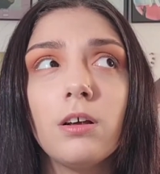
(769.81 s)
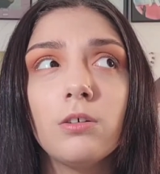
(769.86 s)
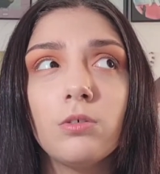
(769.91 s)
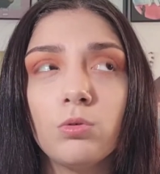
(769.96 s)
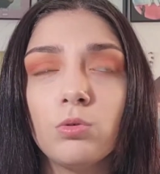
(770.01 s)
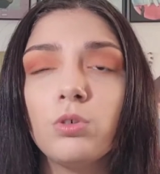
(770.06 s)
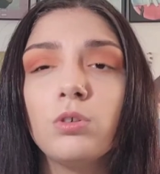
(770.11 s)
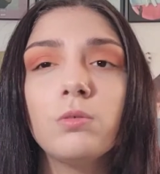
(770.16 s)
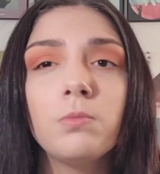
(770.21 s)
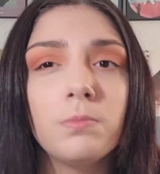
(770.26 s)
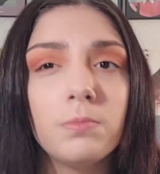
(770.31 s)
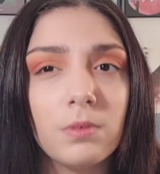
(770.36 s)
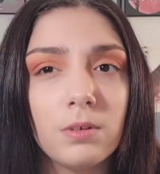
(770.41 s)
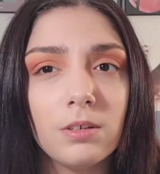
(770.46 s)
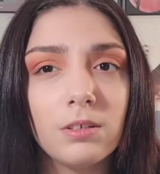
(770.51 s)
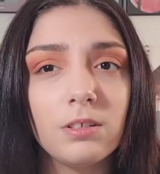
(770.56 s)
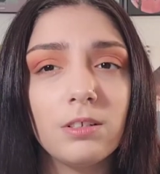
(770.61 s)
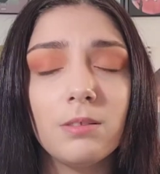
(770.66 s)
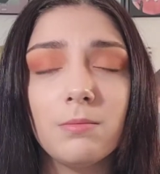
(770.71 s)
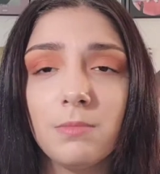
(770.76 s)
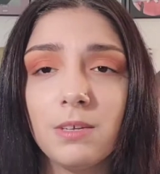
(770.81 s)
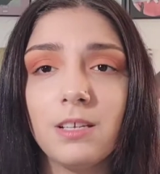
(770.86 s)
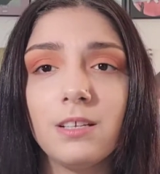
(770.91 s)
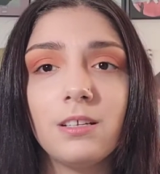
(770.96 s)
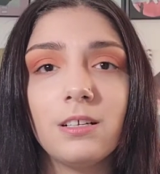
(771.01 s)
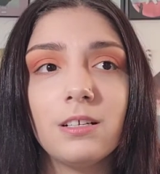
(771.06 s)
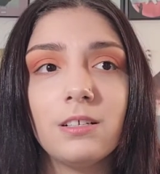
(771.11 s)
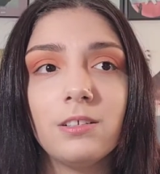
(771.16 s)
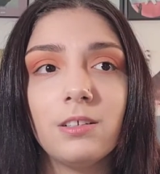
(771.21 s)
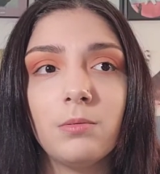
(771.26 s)
a group to
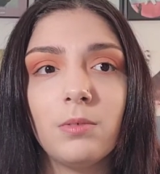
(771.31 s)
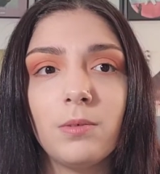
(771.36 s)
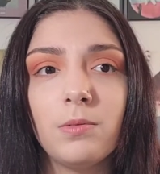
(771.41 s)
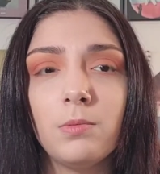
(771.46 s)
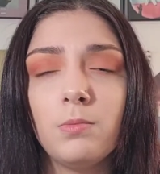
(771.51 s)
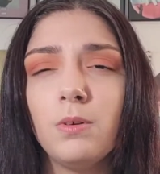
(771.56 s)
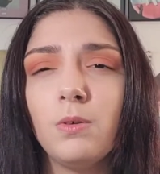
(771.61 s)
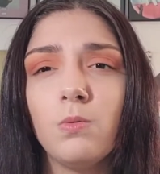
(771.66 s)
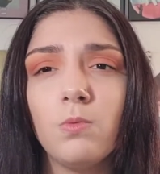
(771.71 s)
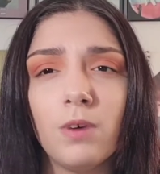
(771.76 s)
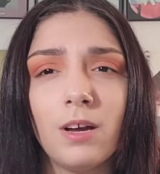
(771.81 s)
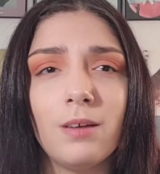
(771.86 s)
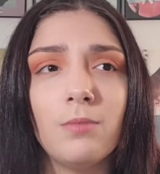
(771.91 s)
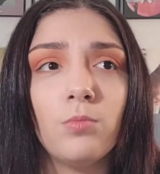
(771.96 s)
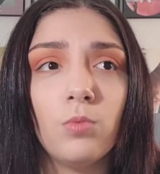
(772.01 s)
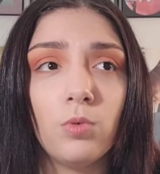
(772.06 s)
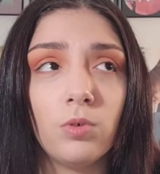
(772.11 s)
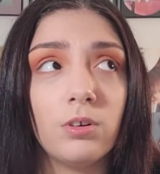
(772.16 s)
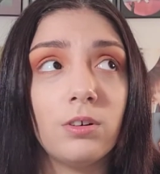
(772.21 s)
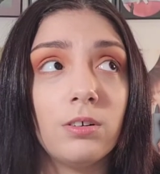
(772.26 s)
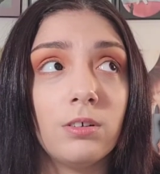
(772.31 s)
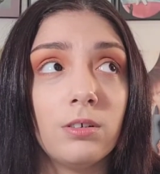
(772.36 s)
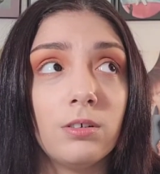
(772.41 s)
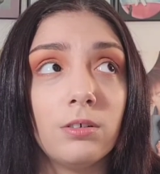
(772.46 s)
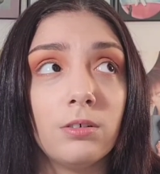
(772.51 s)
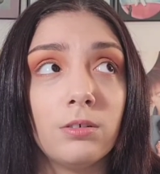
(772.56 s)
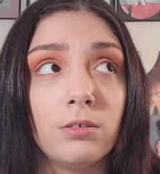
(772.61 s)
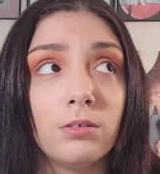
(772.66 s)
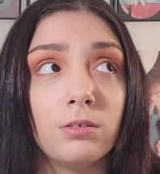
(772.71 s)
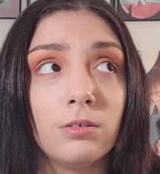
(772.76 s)
me can sometimes be way
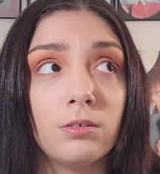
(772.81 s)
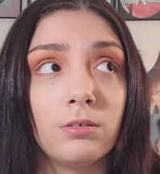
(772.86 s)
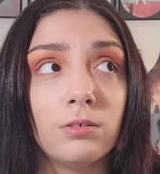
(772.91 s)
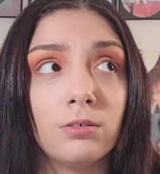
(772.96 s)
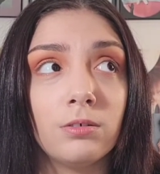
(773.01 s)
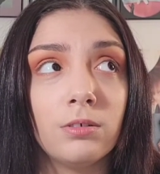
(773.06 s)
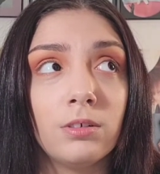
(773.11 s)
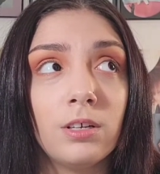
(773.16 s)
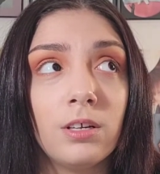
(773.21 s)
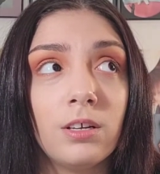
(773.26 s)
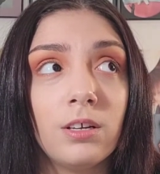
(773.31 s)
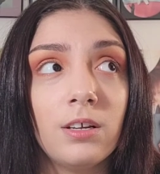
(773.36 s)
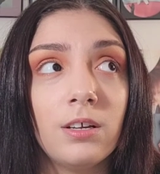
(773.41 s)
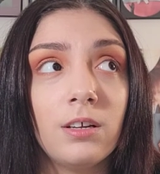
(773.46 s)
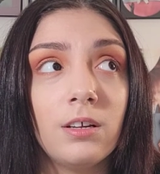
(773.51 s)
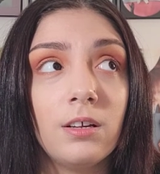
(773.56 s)
more